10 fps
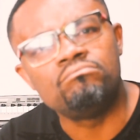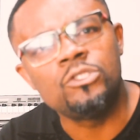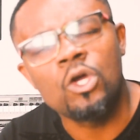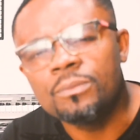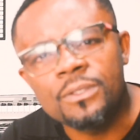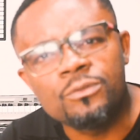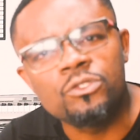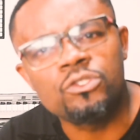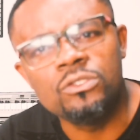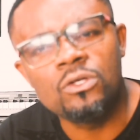young people
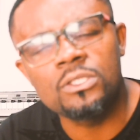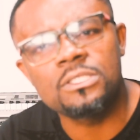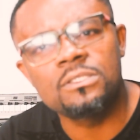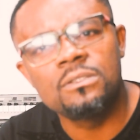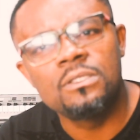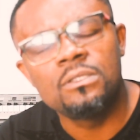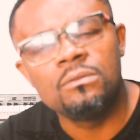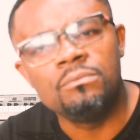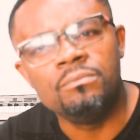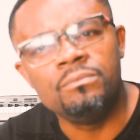should not
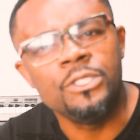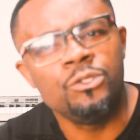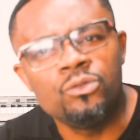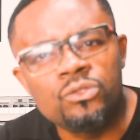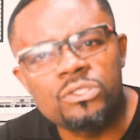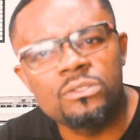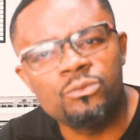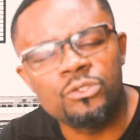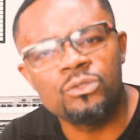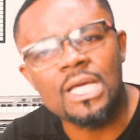be used.
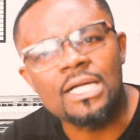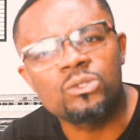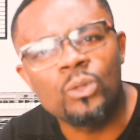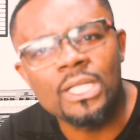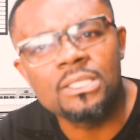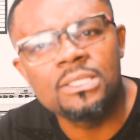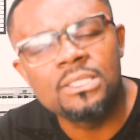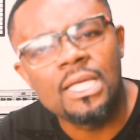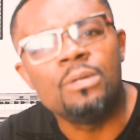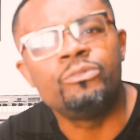We should act well
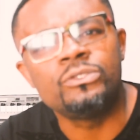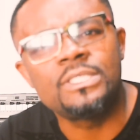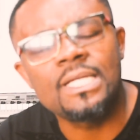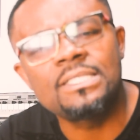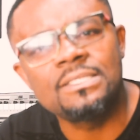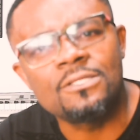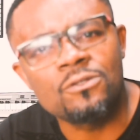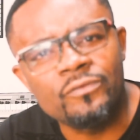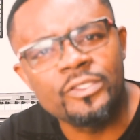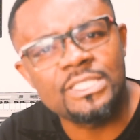and protect the
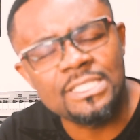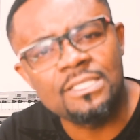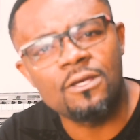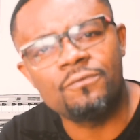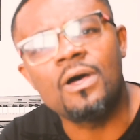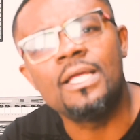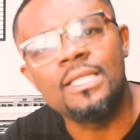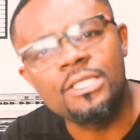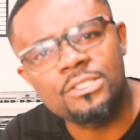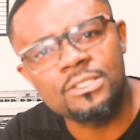sovereignty of our
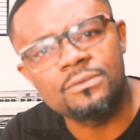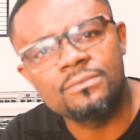nation.